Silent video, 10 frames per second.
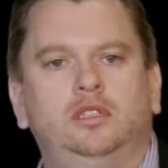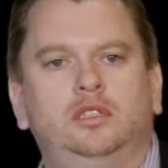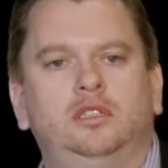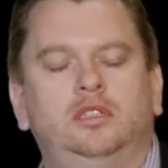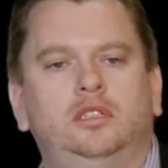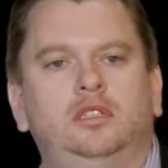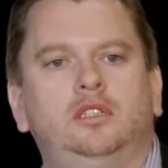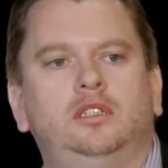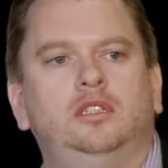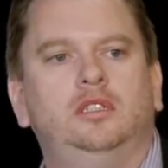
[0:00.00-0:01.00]

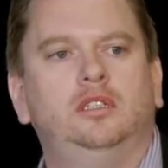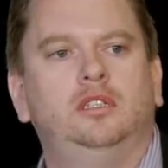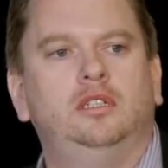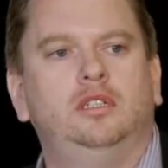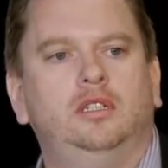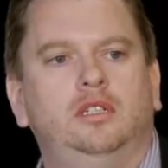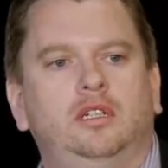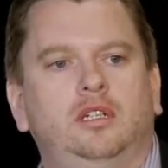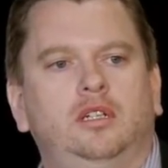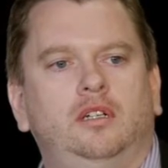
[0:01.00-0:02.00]

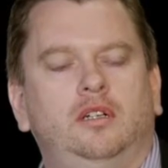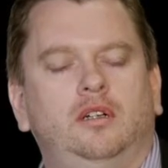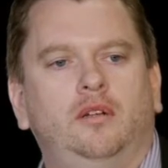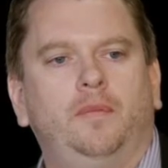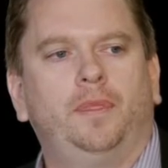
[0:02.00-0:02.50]
Nobody speaks.